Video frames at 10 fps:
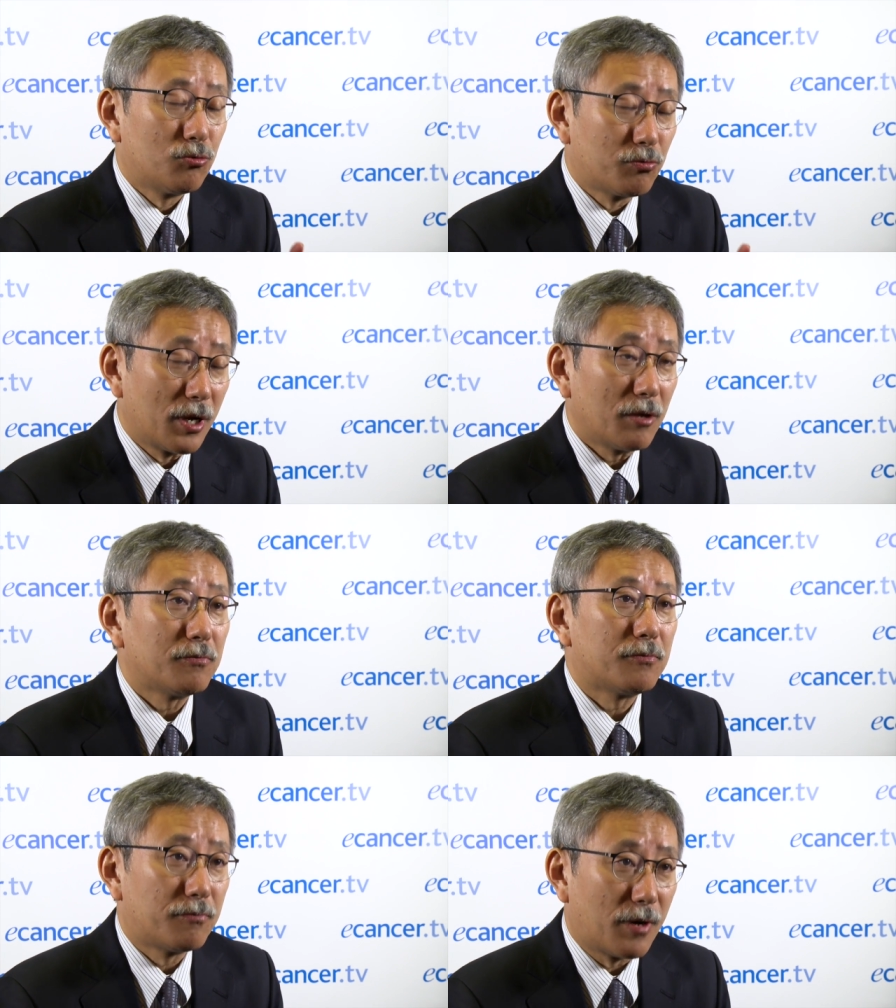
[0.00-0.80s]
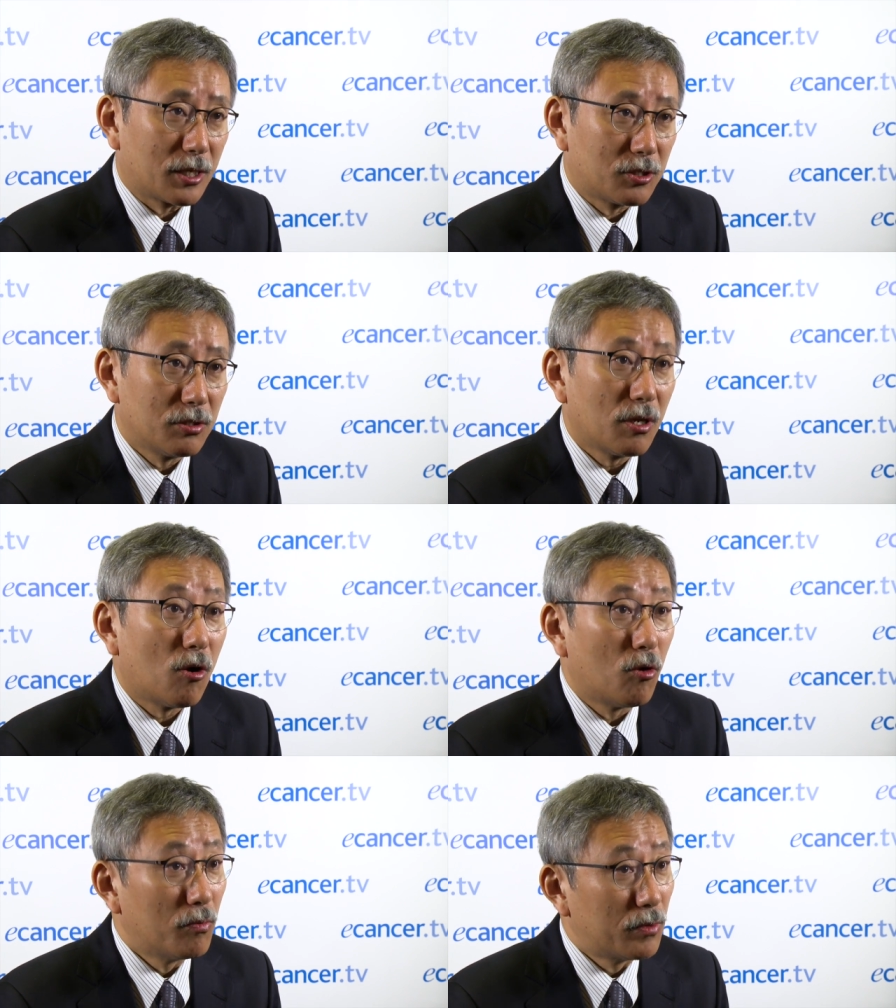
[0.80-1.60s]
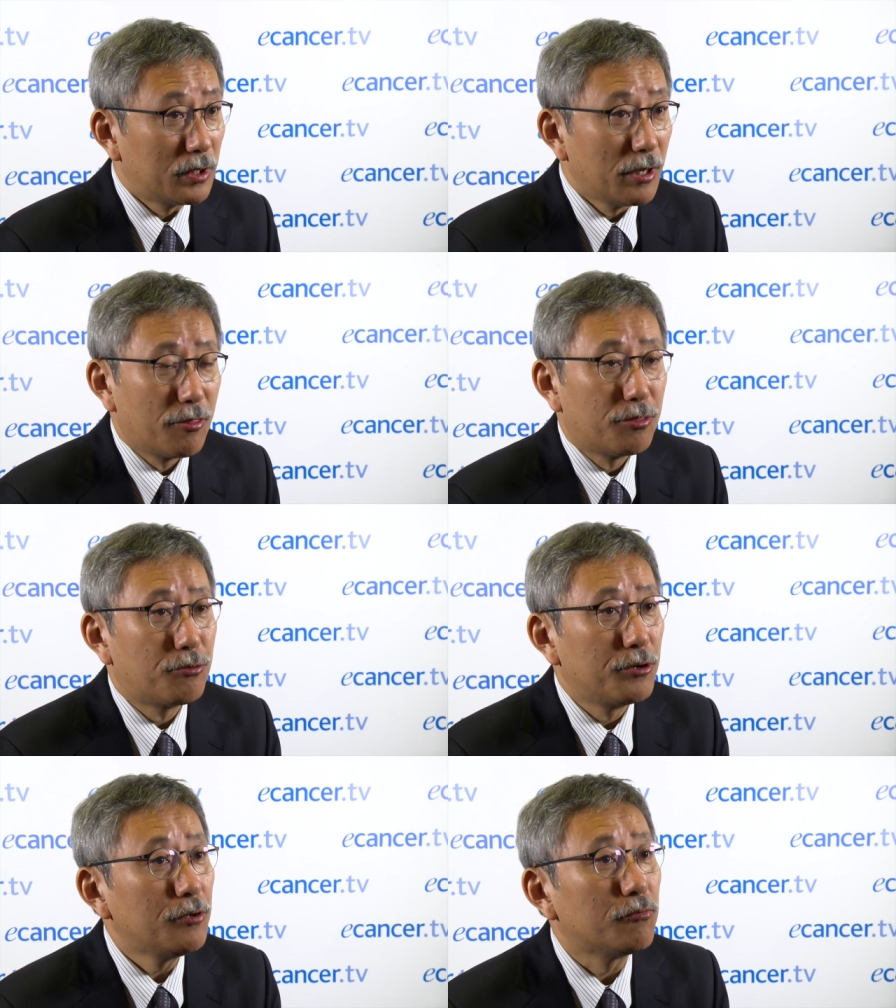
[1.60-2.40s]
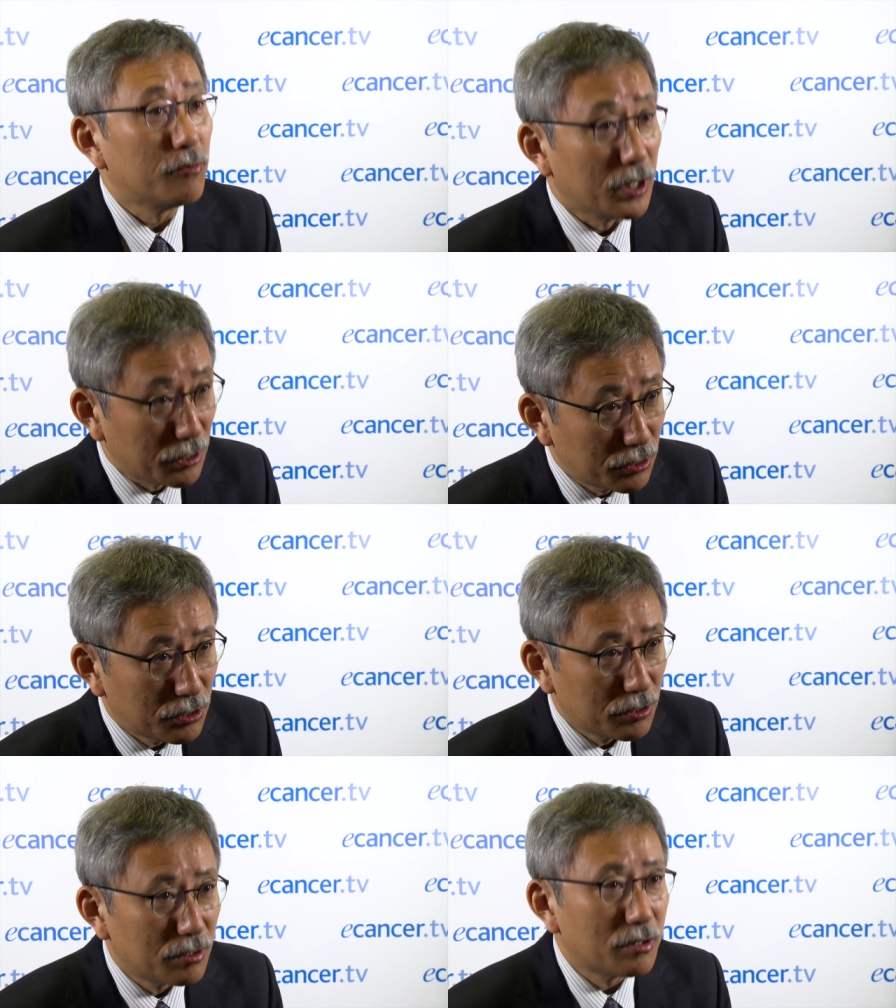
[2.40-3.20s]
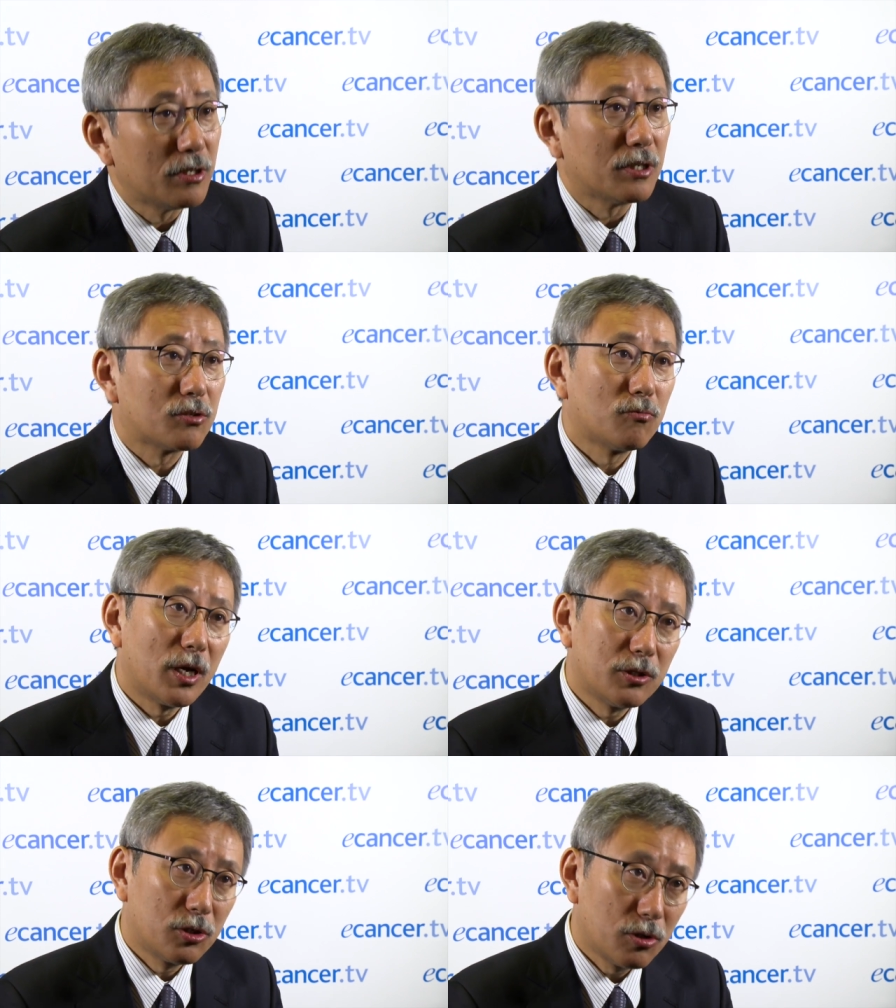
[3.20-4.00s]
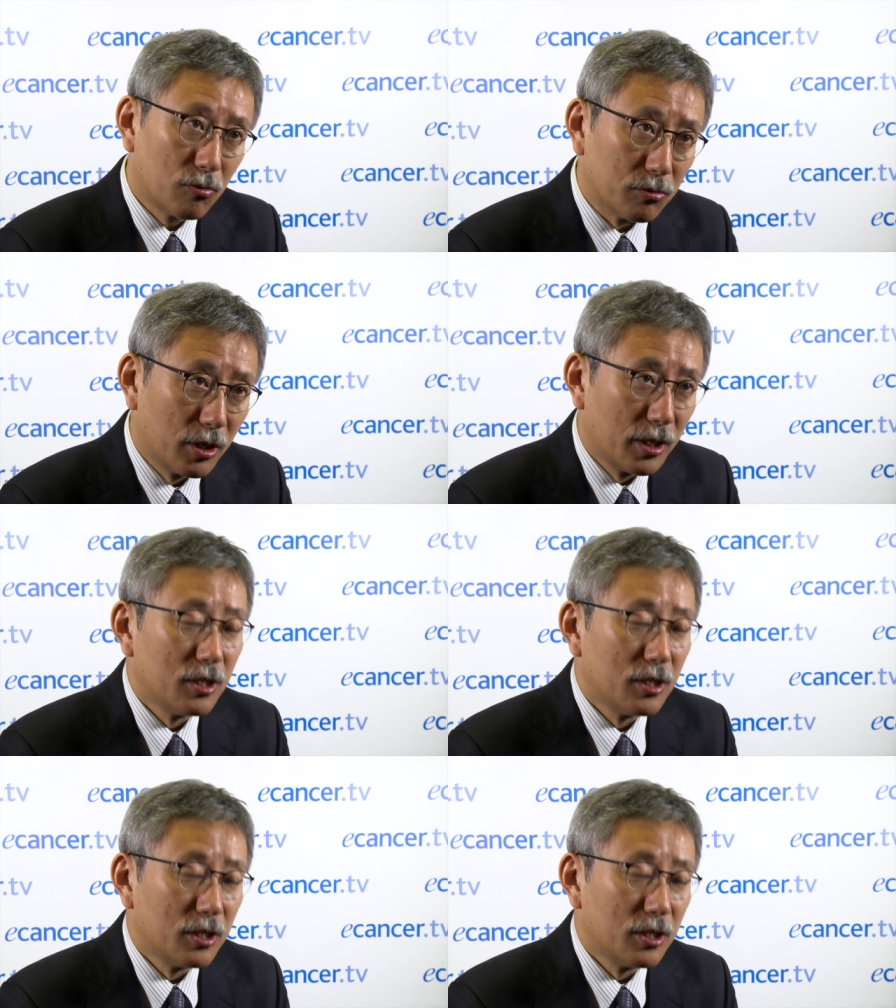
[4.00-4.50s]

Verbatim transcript: twelve fraction over three weeks. It is quite short.